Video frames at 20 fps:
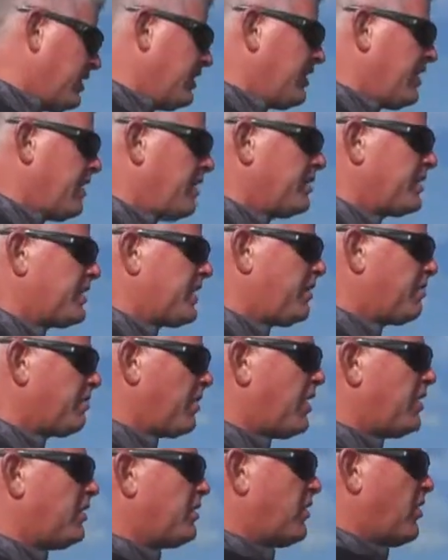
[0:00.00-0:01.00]
I must get
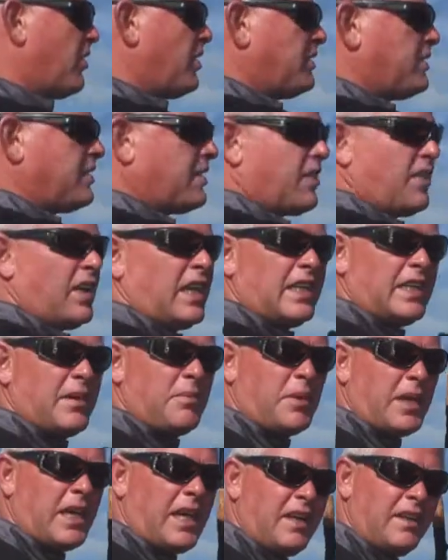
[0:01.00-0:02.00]
both rods rigged
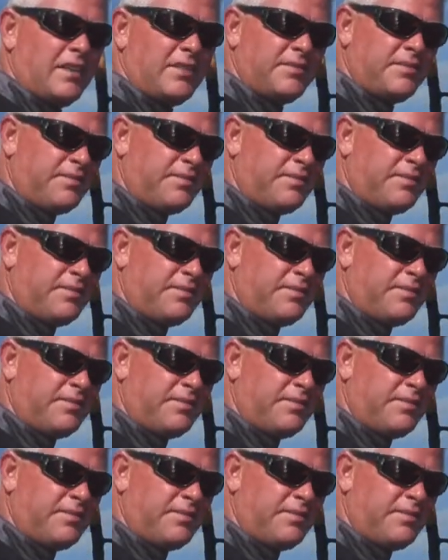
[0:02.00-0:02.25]
up again.